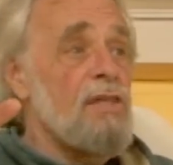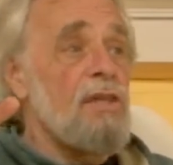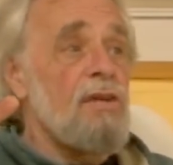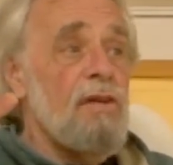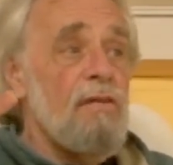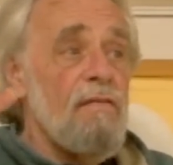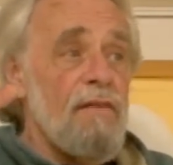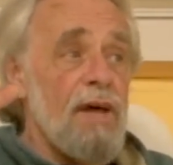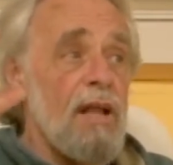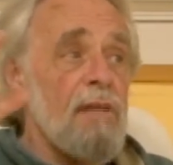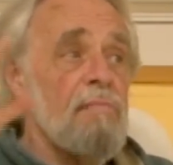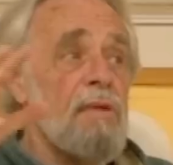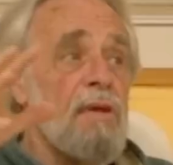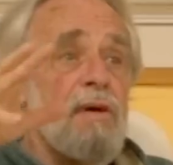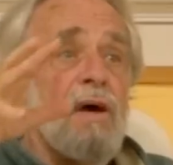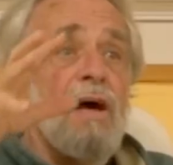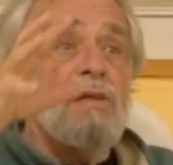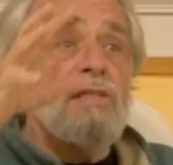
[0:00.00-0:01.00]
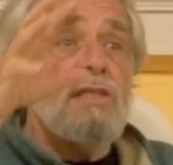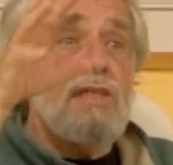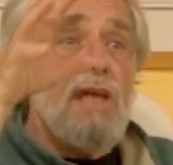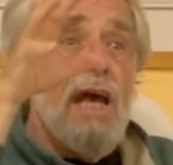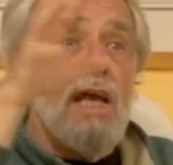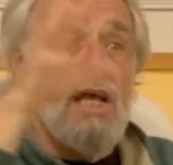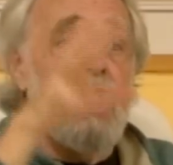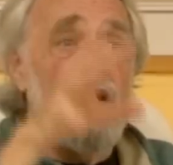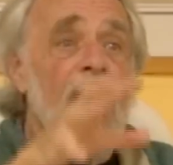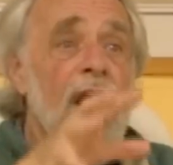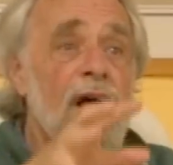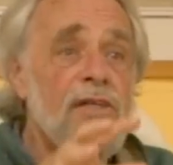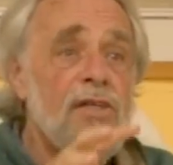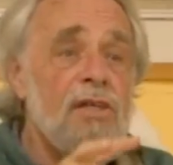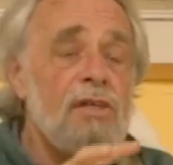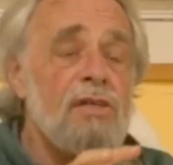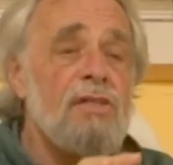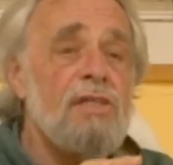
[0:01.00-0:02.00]
developed a
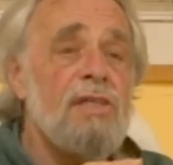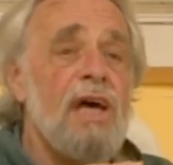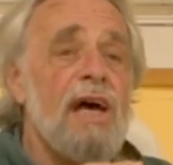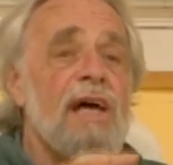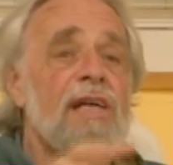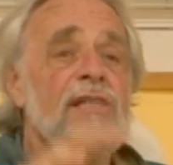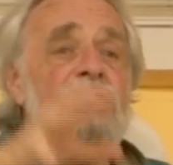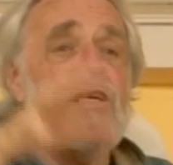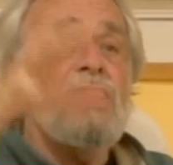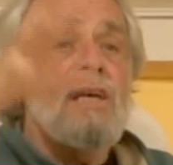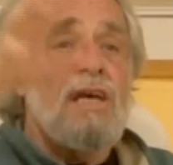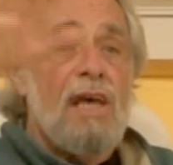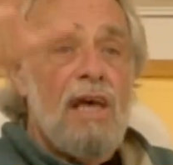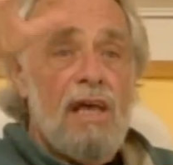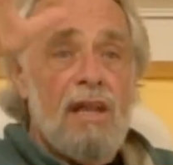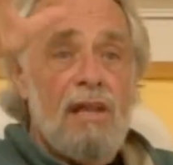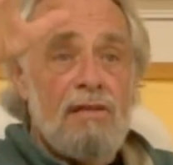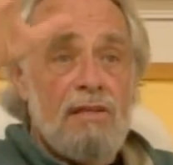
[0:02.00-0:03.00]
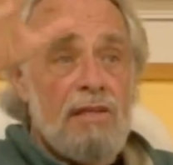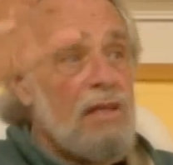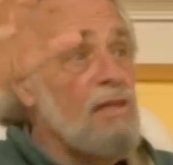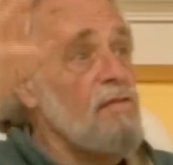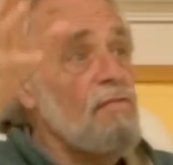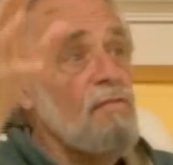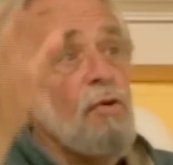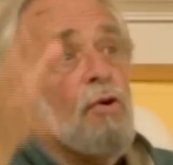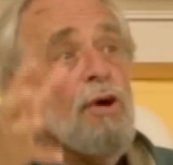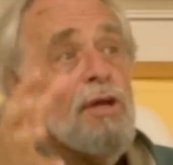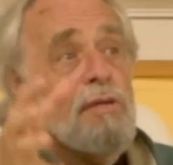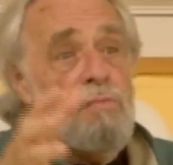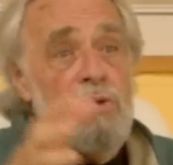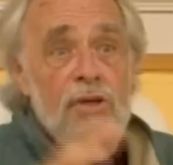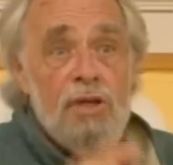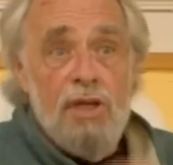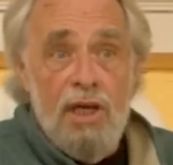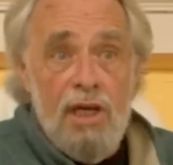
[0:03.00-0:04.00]
psychological science, and since Freud
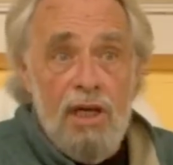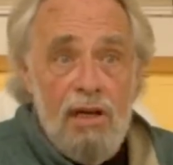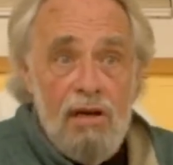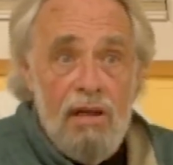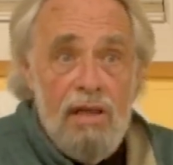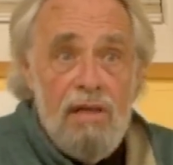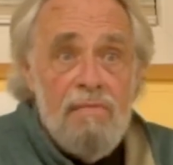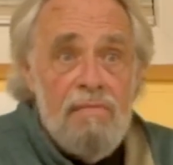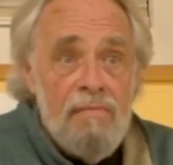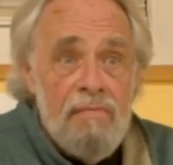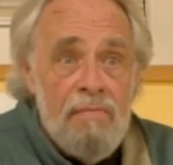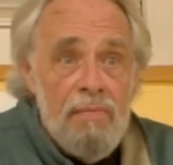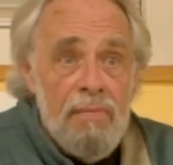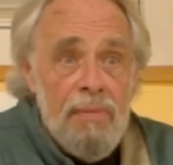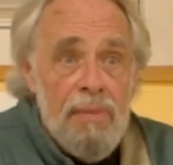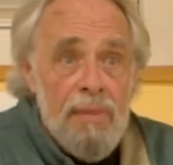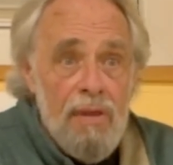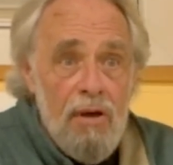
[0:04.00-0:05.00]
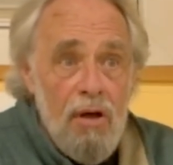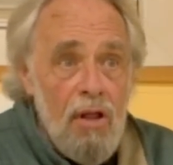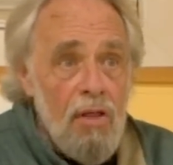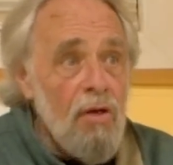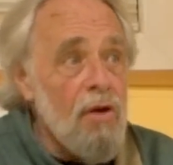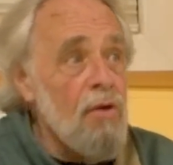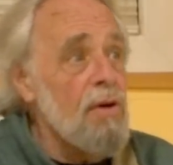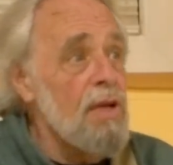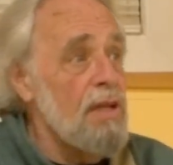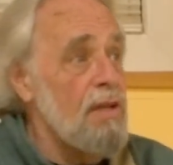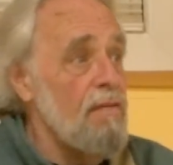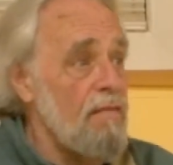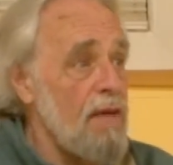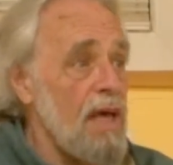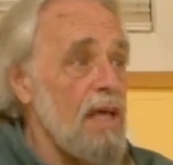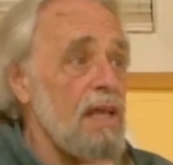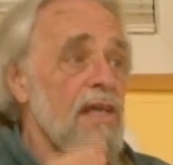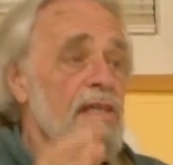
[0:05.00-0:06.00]
particularly, although in the
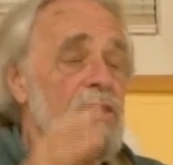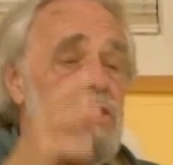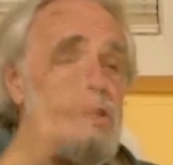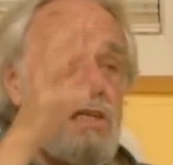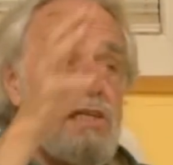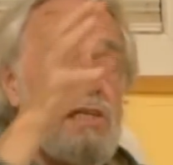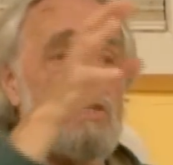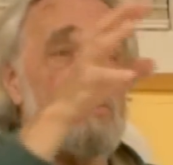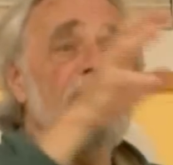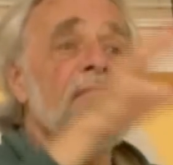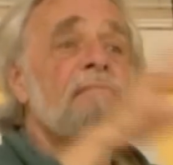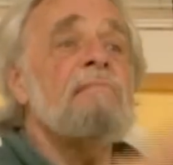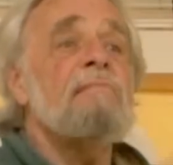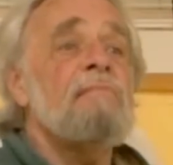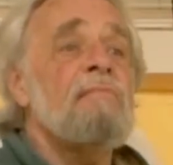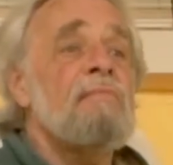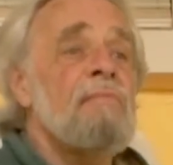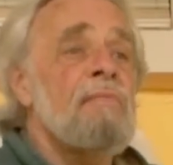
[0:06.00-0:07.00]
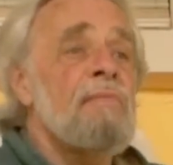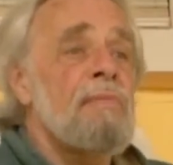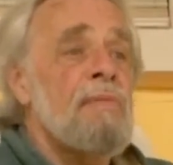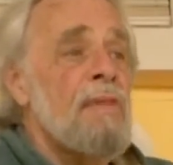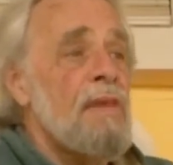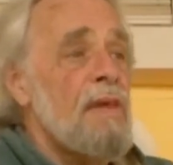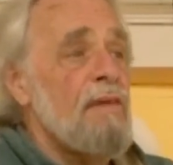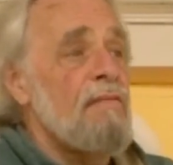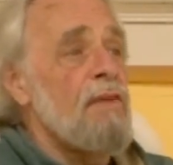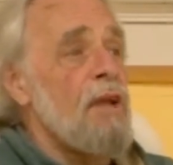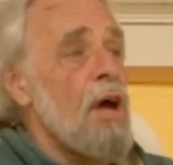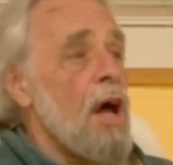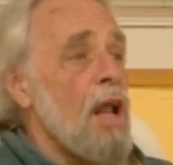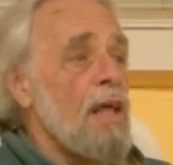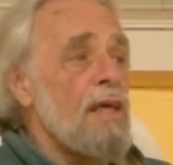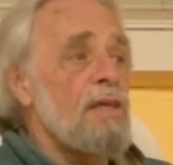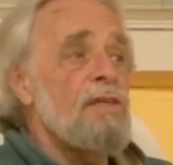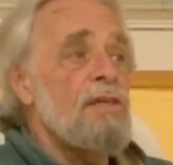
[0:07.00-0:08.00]
Vedic system of
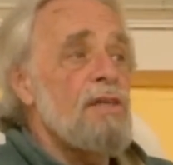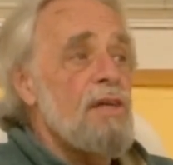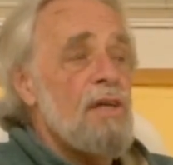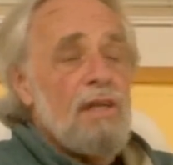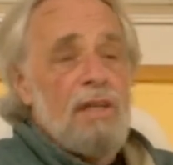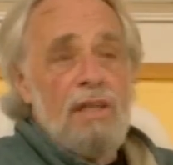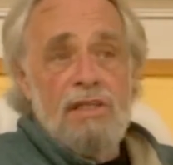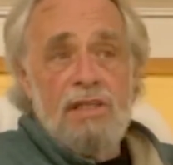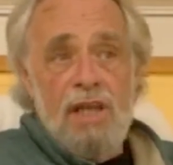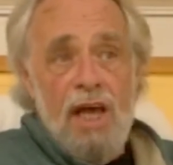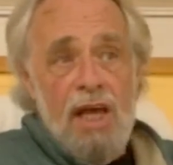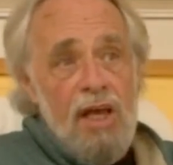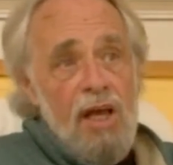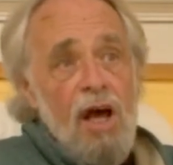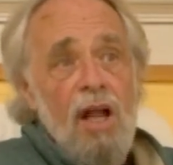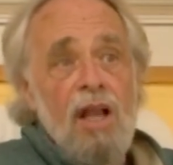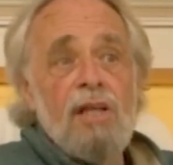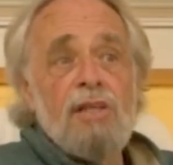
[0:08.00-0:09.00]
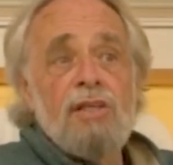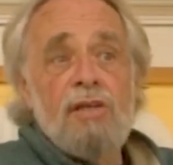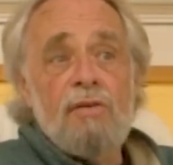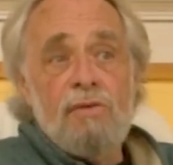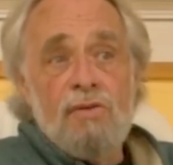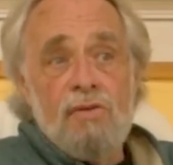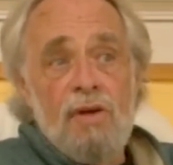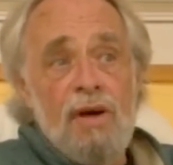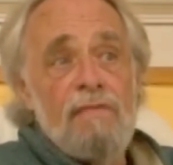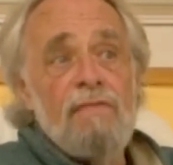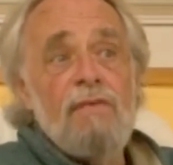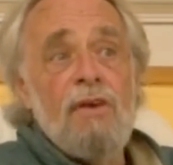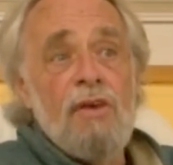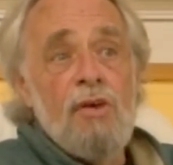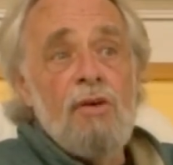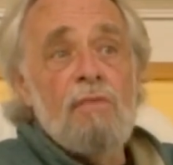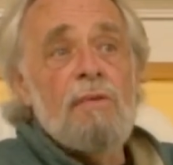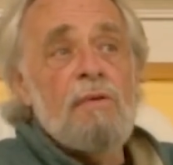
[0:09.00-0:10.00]
knowledge, the psychology of
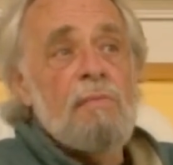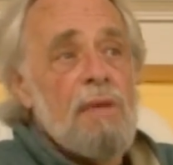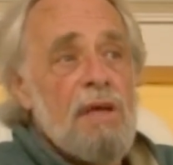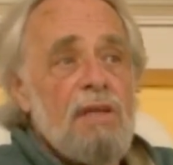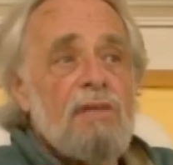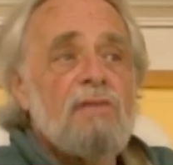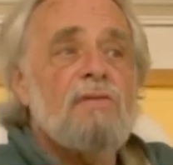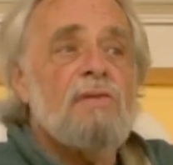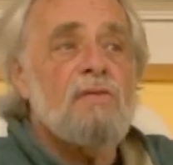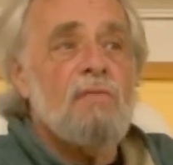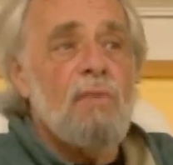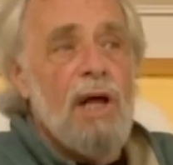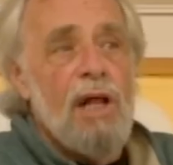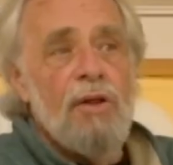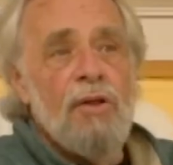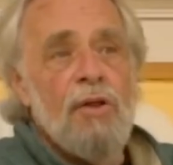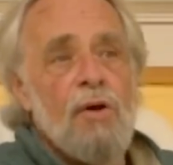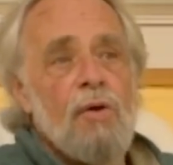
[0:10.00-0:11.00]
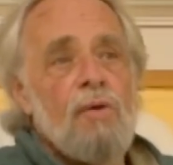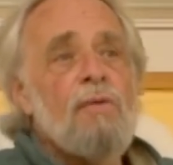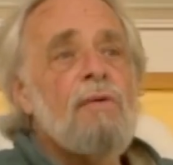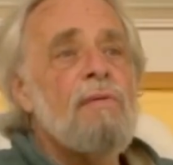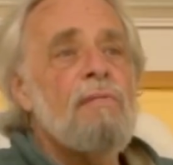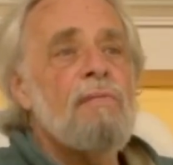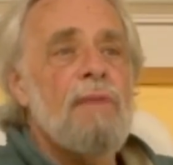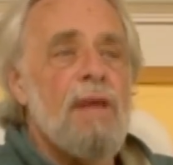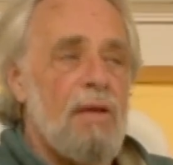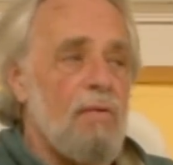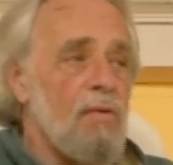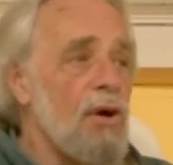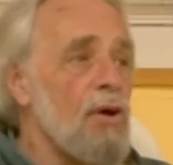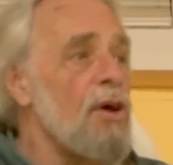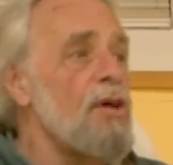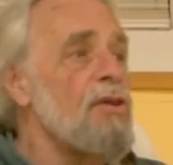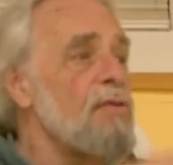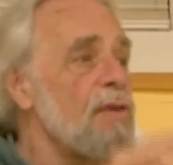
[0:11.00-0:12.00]
human beings was well known, and we're
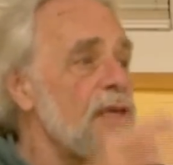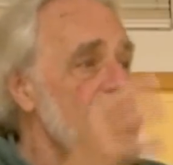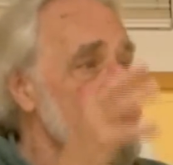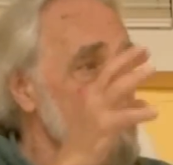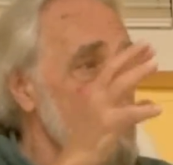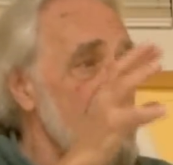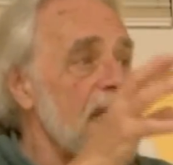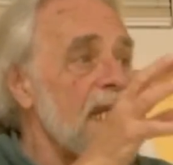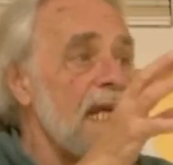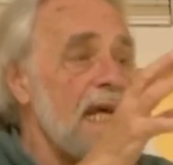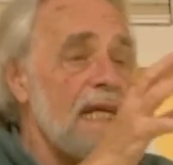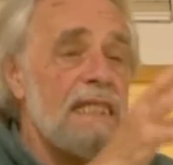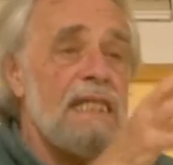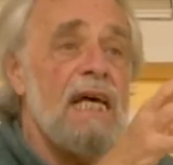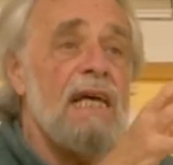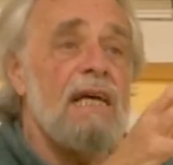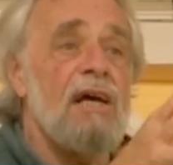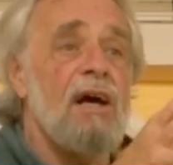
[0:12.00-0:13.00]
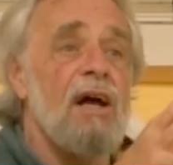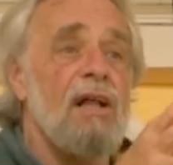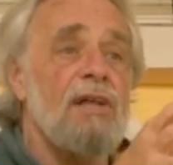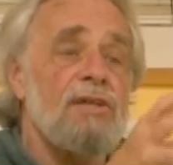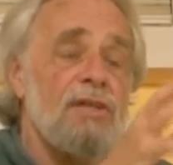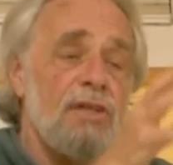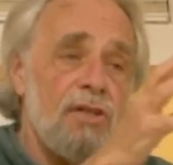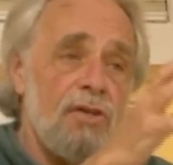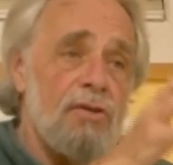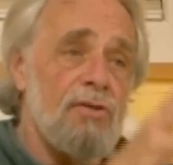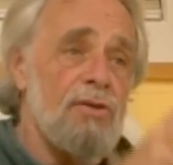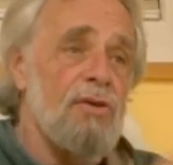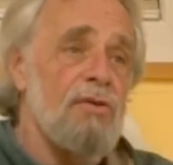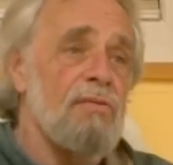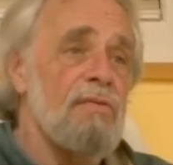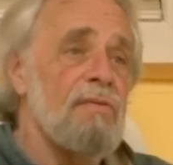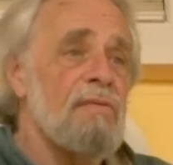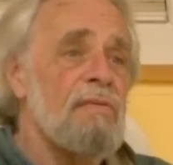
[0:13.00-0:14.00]
going to explain that psychology to
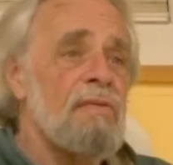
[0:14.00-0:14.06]
you.